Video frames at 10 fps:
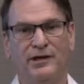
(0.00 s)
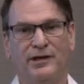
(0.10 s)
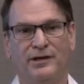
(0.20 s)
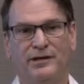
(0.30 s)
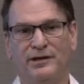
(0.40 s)

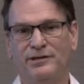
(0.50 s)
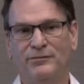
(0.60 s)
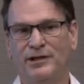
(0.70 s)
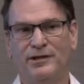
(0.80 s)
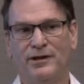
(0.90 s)
And that doesn't
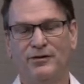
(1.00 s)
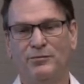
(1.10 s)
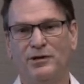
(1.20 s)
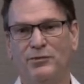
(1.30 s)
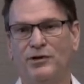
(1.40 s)
mean that other
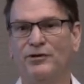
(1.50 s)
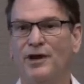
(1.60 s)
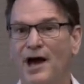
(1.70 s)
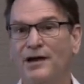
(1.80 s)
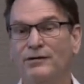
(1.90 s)
people are
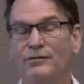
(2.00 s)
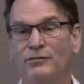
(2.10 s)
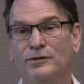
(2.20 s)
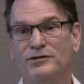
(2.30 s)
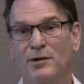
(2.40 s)
not
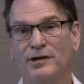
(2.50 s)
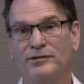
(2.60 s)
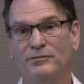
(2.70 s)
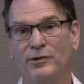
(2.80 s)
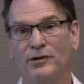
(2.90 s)

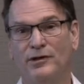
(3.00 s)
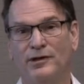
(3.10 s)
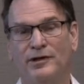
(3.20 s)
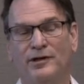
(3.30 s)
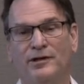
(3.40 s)
responsible.
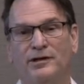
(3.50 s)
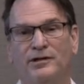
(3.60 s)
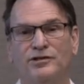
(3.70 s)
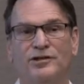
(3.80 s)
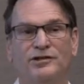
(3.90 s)

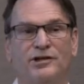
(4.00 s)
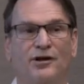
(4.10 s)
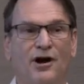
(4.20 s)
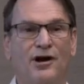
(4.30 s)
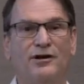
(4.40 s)
It's just in
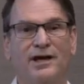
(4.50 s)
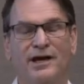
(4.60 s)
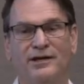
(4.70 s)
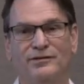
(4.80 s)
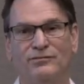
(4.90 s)
our
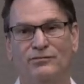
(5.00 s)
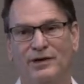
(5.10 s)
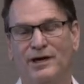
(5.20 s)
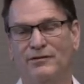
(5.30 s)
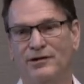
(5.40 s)
case, we
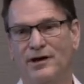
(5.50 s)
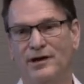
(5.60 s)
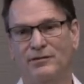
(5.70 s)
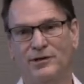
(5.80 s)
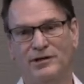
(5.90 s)
have the
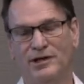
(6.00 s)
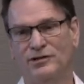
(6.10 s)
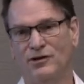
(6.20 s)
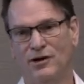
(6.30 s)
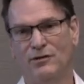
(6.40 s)

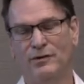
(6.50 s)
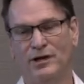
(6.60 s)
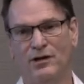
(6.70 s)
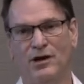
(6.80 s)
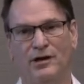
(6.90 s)
documentation all the way
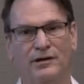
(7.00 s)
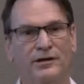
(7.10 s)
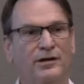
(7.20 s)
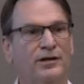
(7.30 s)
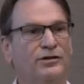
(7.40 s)
along
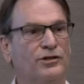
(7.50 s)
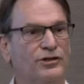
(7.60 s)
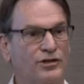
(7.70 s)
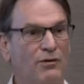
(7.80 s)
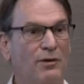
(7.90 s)
to
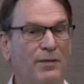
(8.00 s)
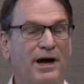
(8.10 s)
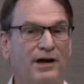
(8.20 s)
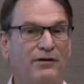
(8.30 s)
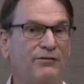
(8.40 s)
show a
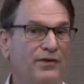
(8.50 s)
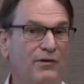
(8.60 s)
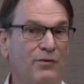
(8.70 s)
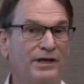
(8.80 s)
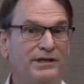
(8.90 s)
buyer if they
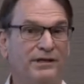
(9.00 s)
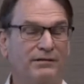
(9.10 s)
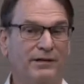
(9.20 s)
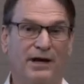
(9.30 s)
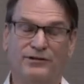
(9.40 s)
want to.
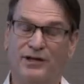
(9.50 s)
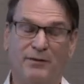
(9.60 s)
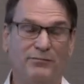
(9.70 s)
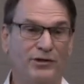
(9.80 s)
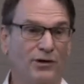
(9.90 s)
Now, some
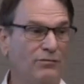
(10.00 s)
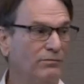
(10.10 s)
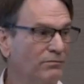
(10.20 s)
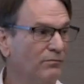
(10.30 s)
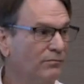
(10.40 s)
of them don't
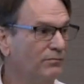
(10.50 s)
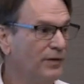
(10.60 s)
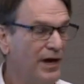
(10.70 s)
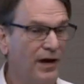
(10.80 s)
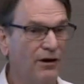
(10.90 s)

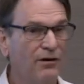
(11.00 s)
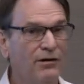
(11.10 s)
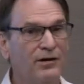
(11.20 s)
care.